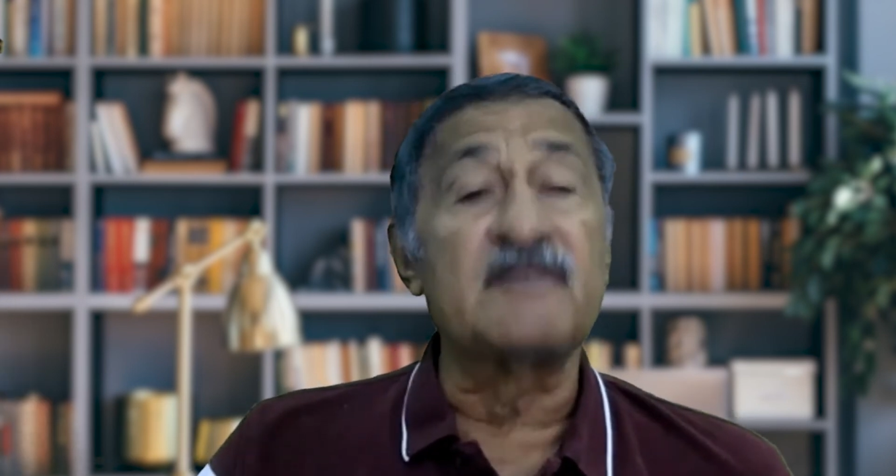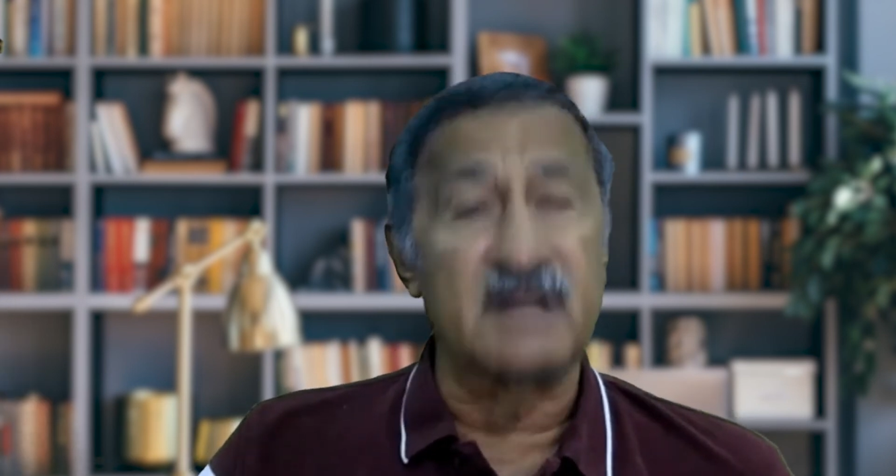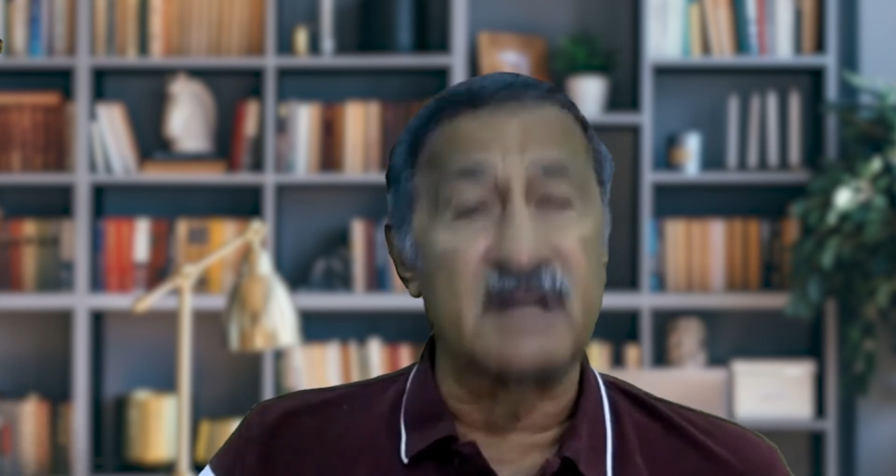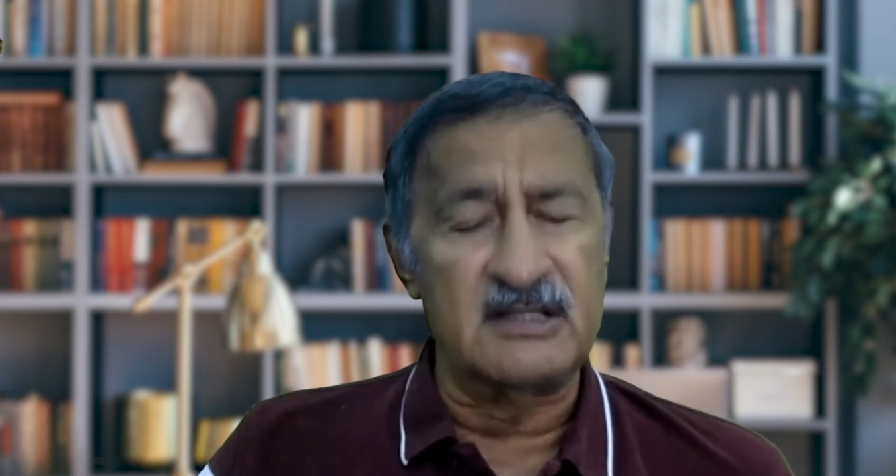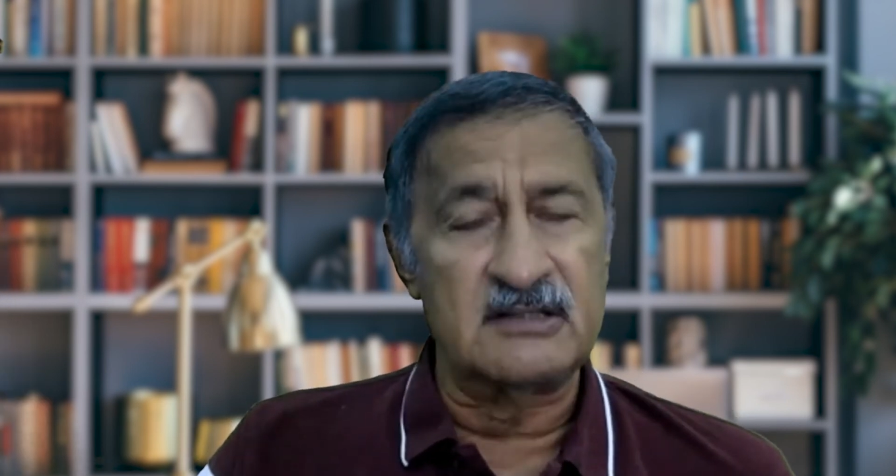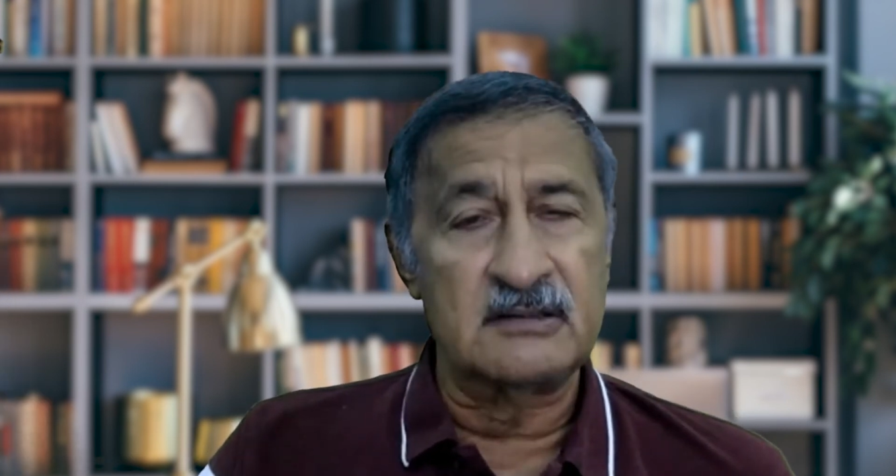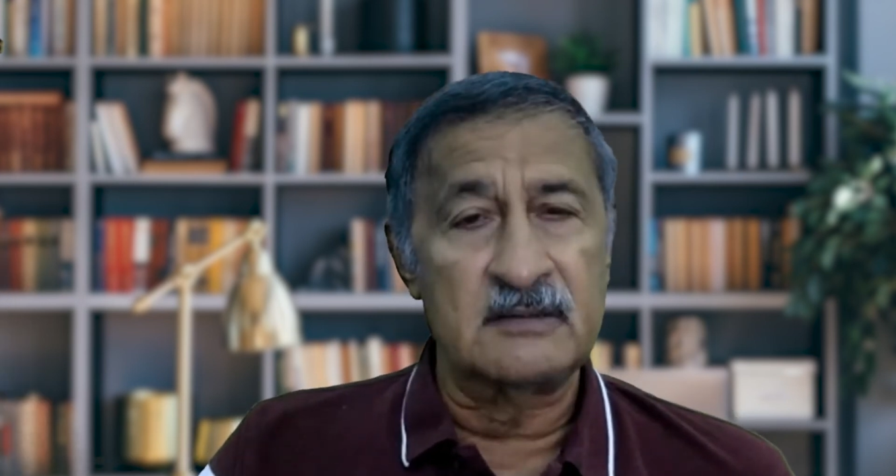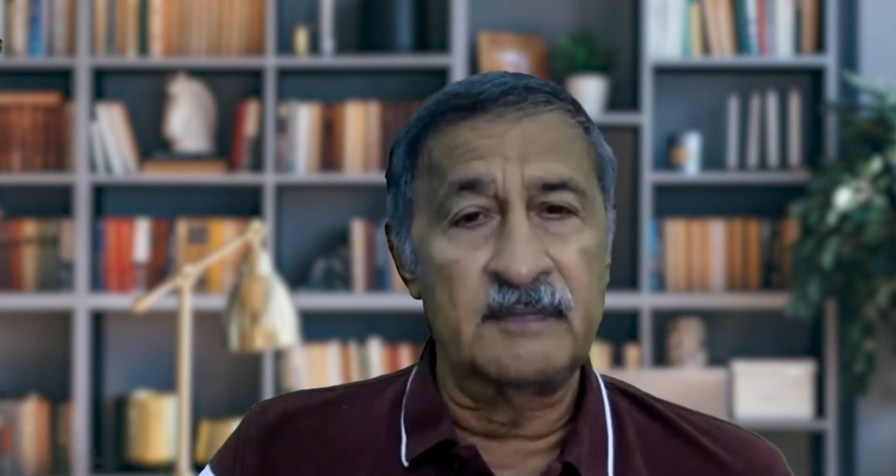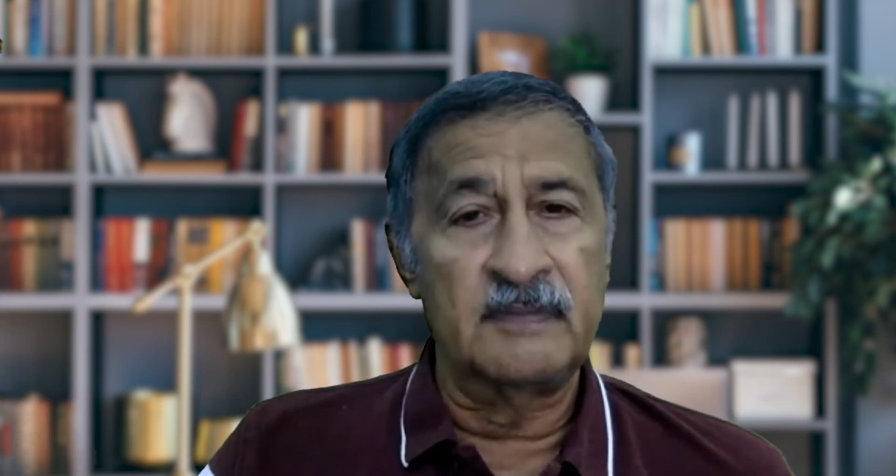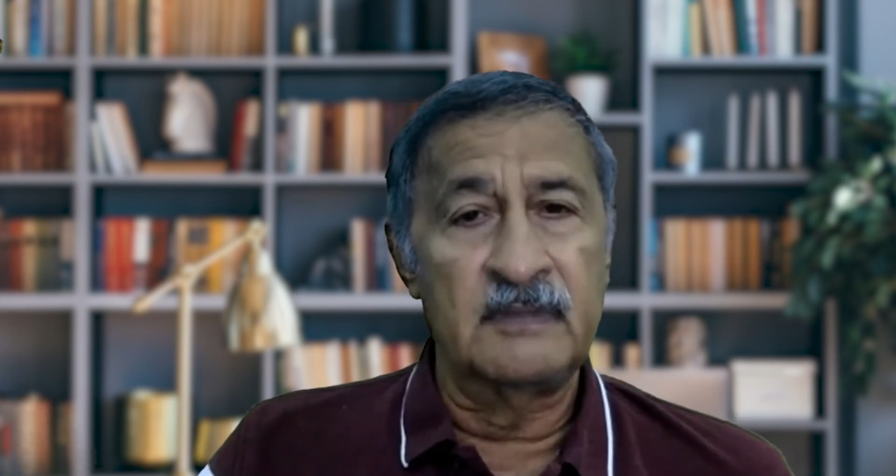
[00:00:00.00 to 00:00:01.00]

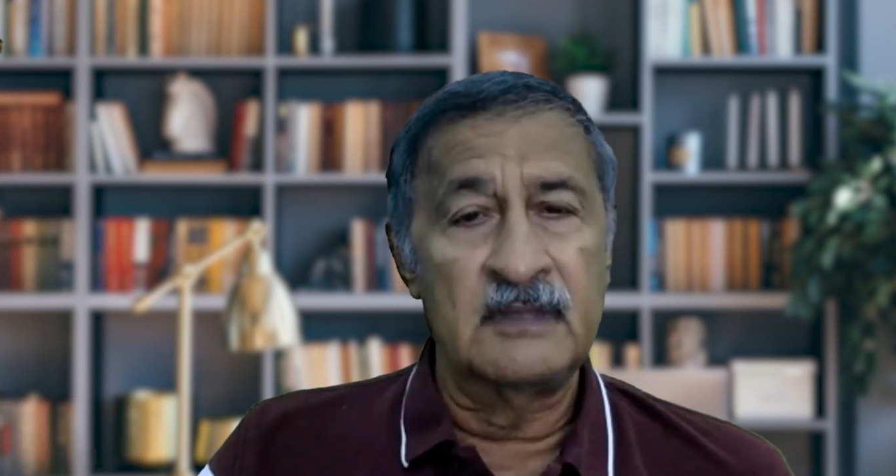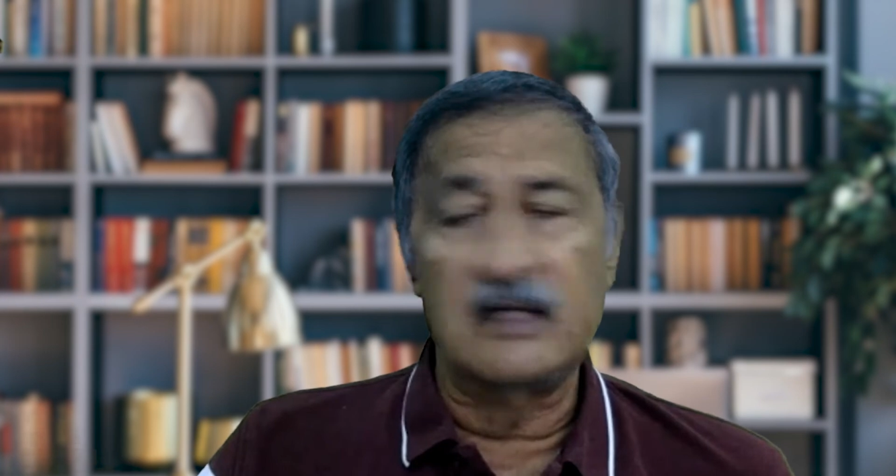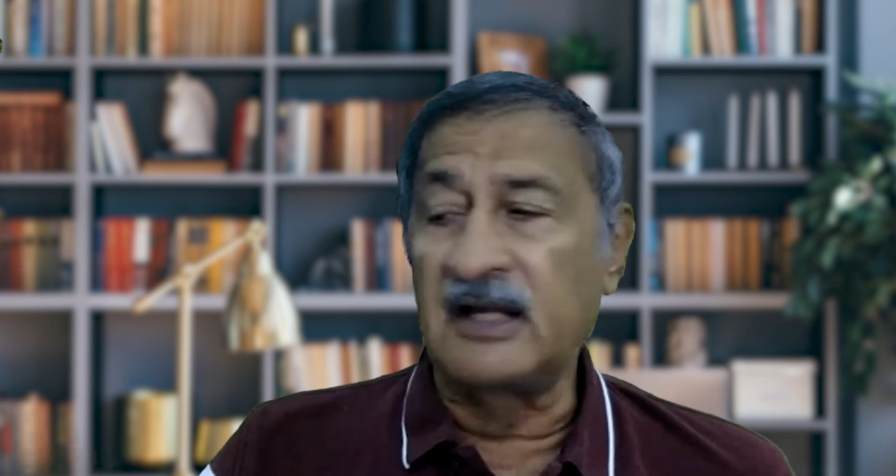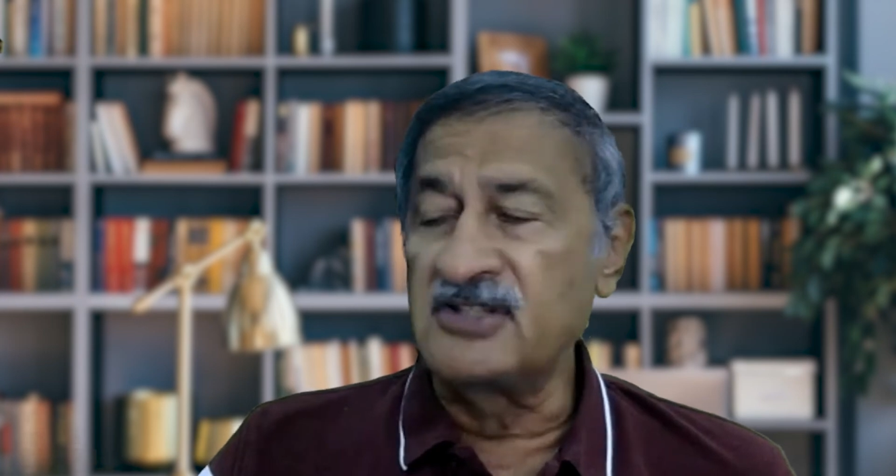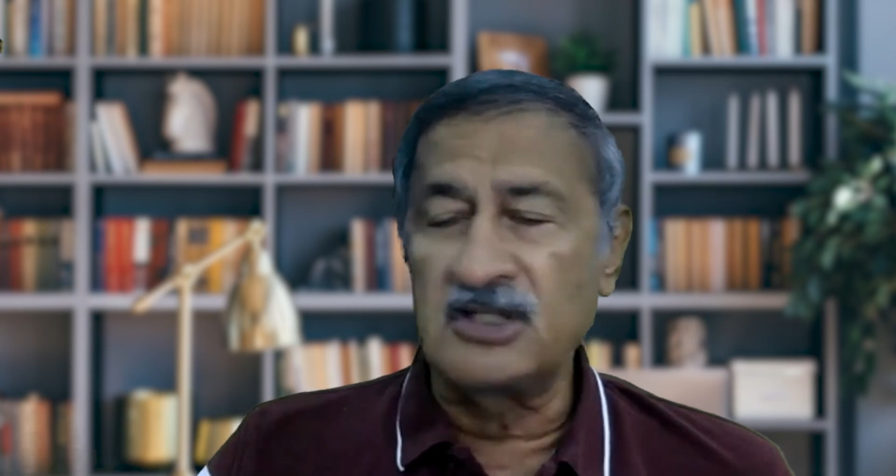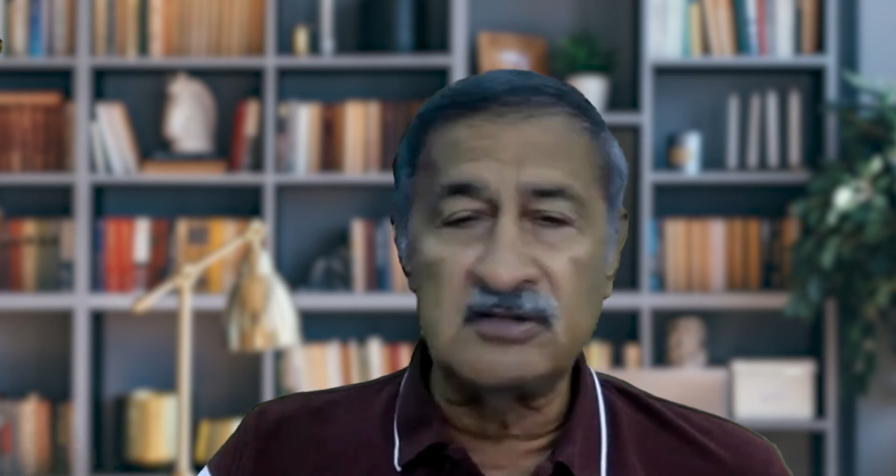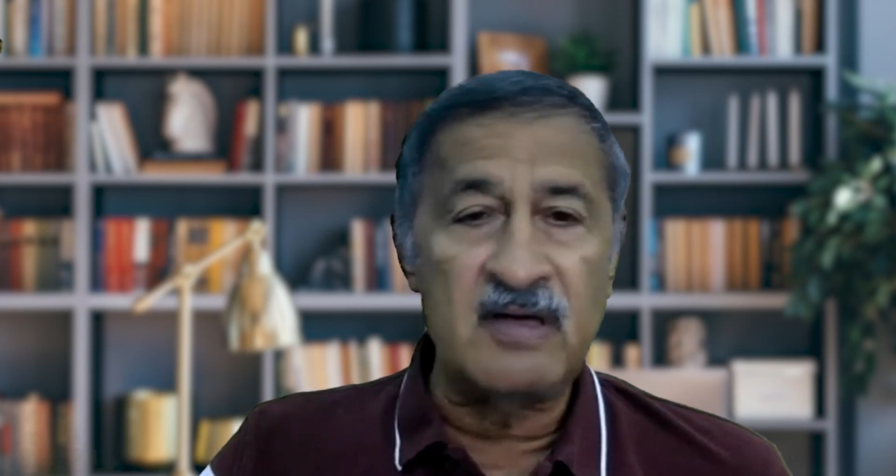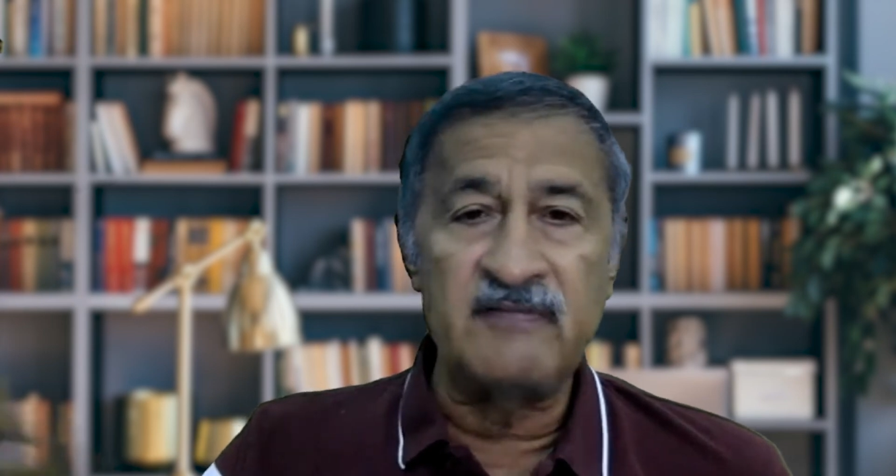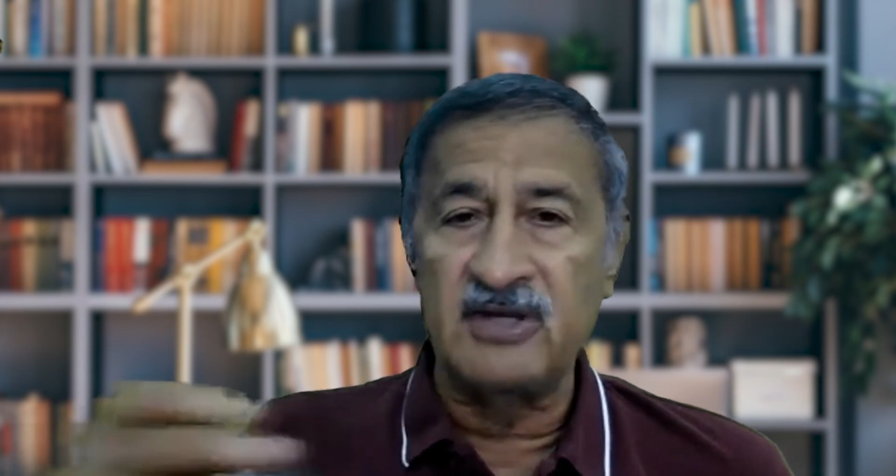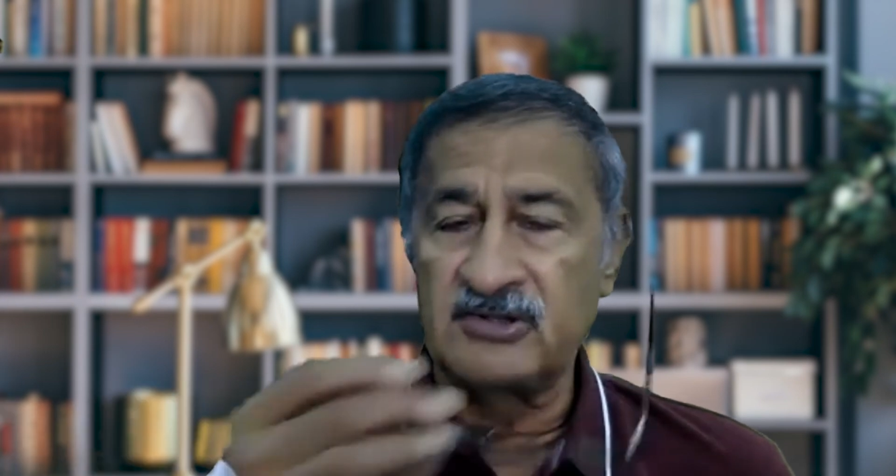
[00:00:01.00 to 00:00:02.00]
Christ, the cleansers of
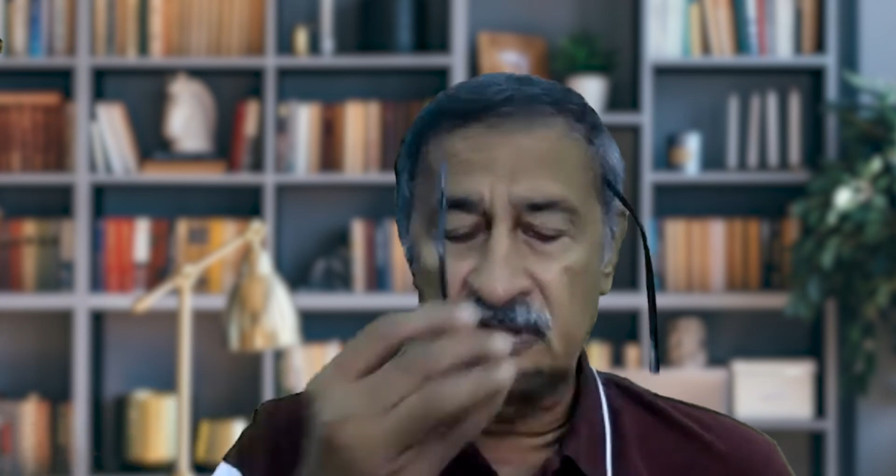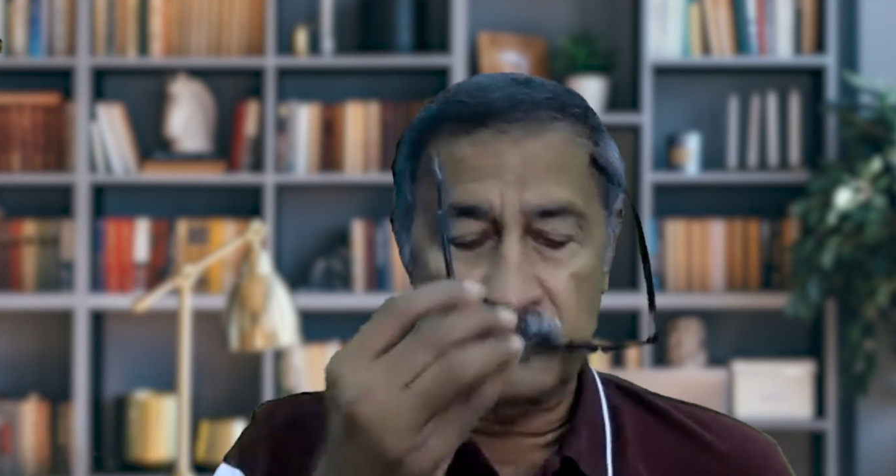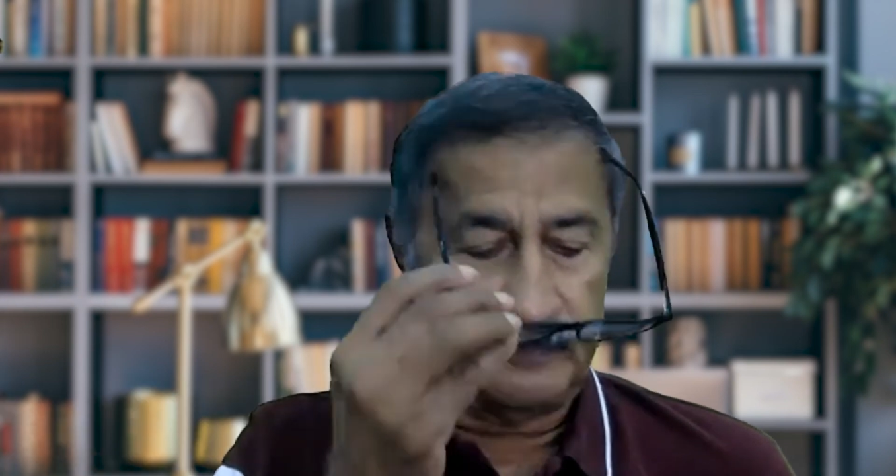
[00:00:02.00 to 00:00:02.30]
every sin.